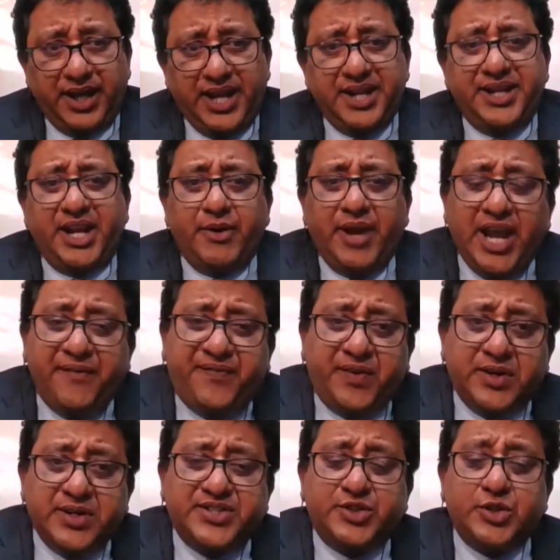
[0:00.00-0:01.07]
in their
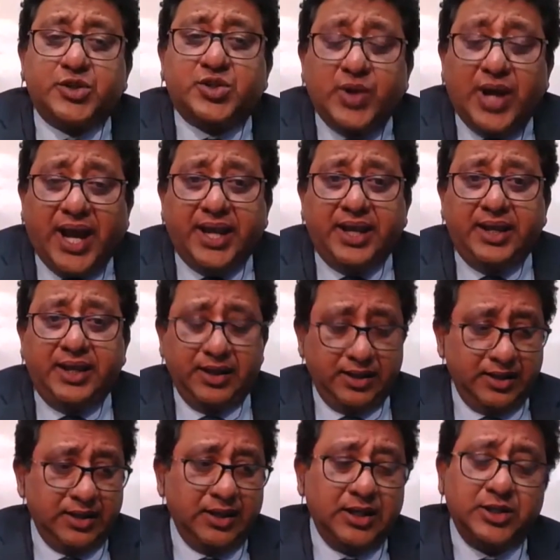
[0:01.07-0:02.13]
efforts to try
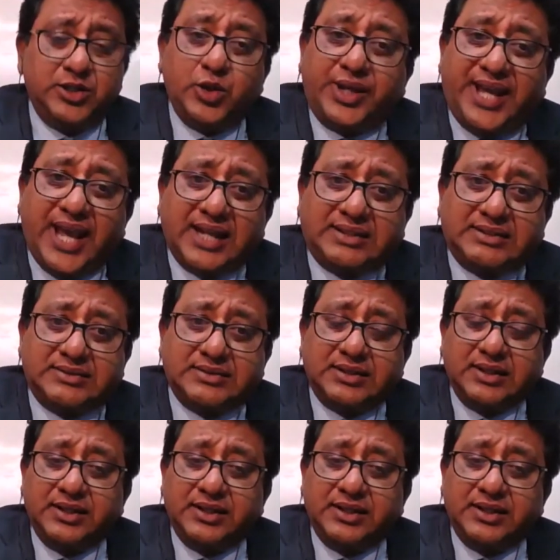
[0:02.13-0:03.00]
to get